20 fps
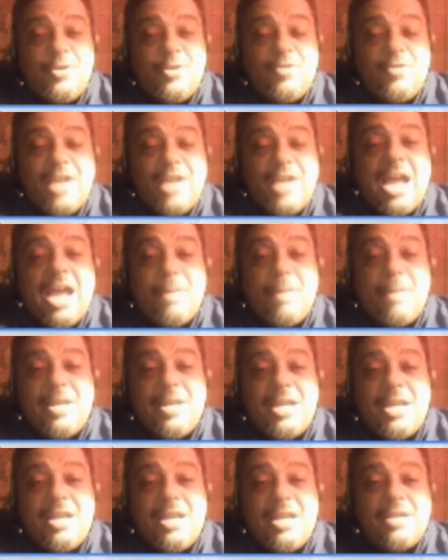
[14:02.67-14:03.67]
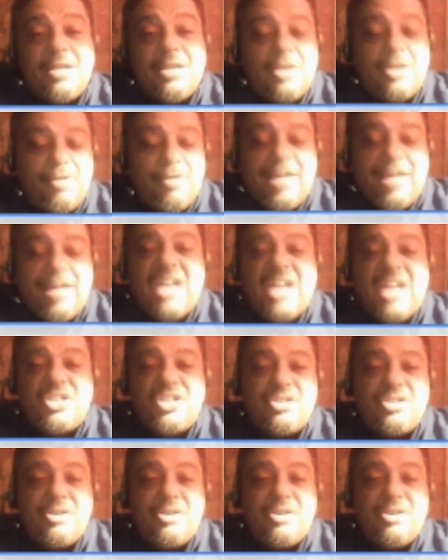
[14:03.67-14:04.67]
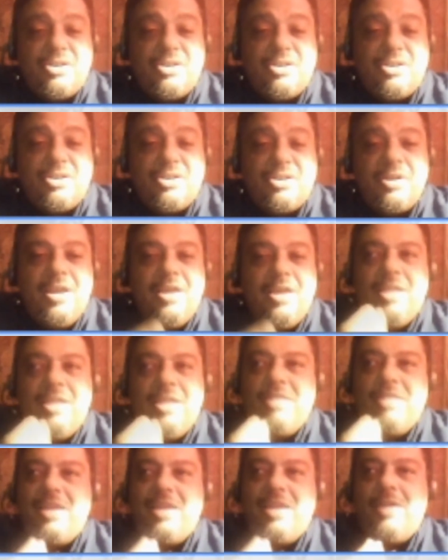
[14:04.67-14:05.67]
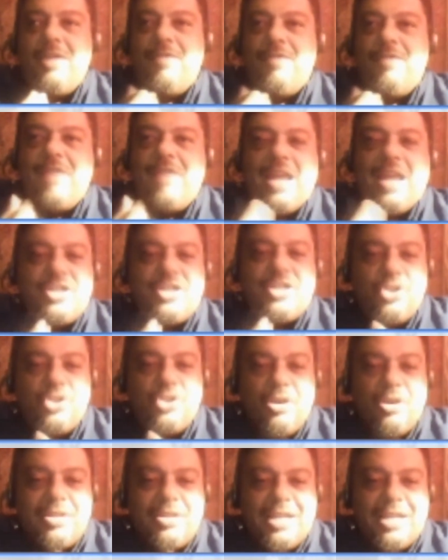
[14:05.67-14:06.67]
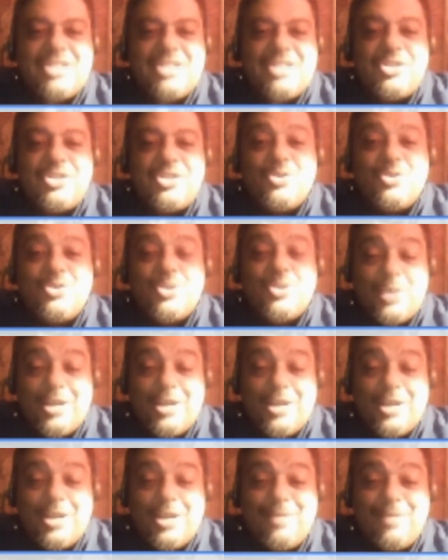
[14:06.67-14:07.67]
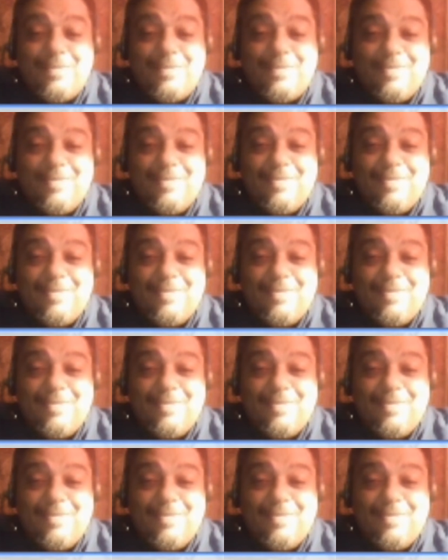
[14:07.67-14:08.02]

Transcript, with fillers: you've not been eating, like fat and sugar, they fat sugar tastes too sweet